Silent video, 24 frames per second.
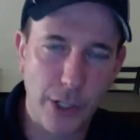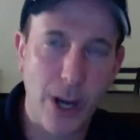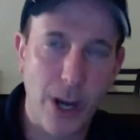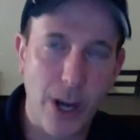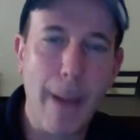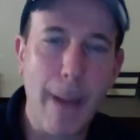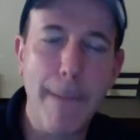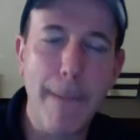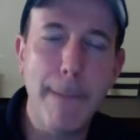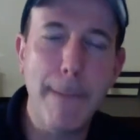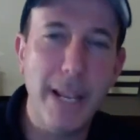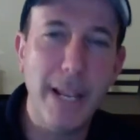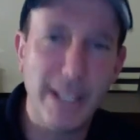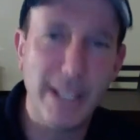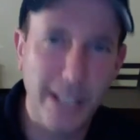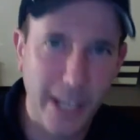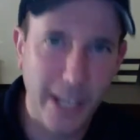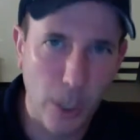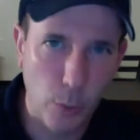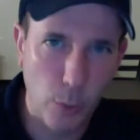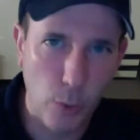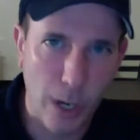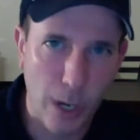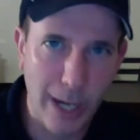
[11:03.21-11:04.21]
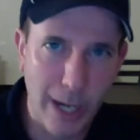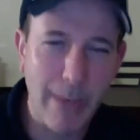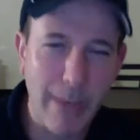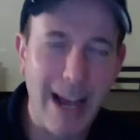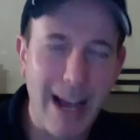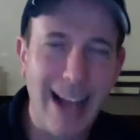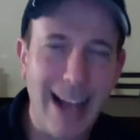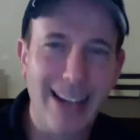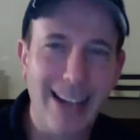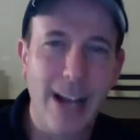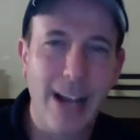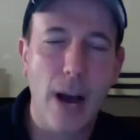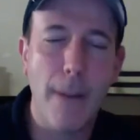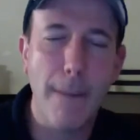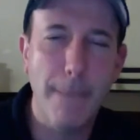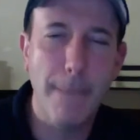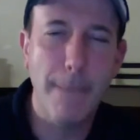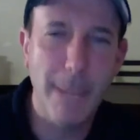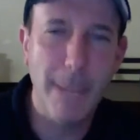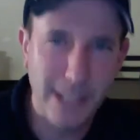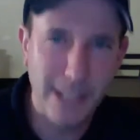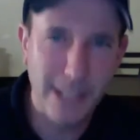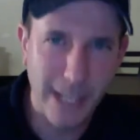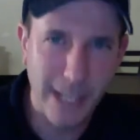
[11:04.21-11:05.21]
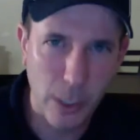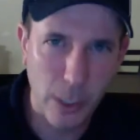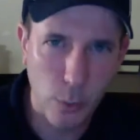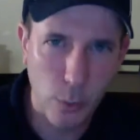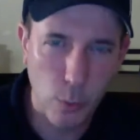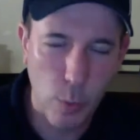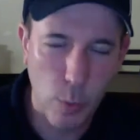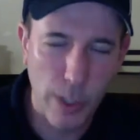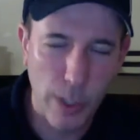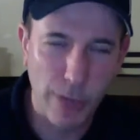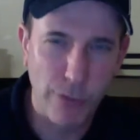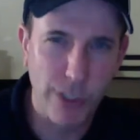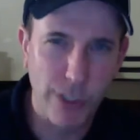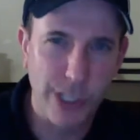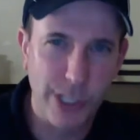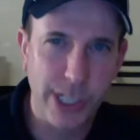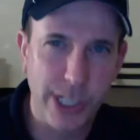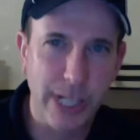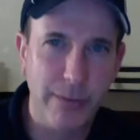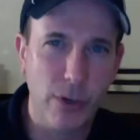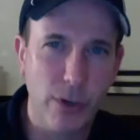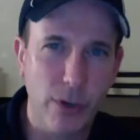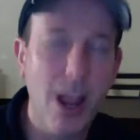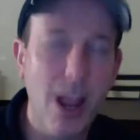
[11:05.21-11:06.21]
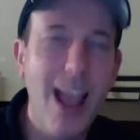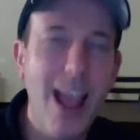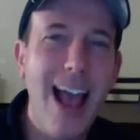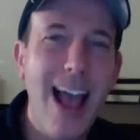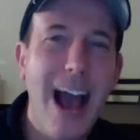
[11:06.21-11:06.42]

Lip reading: I'm missing a running back. I'm missing a receiver.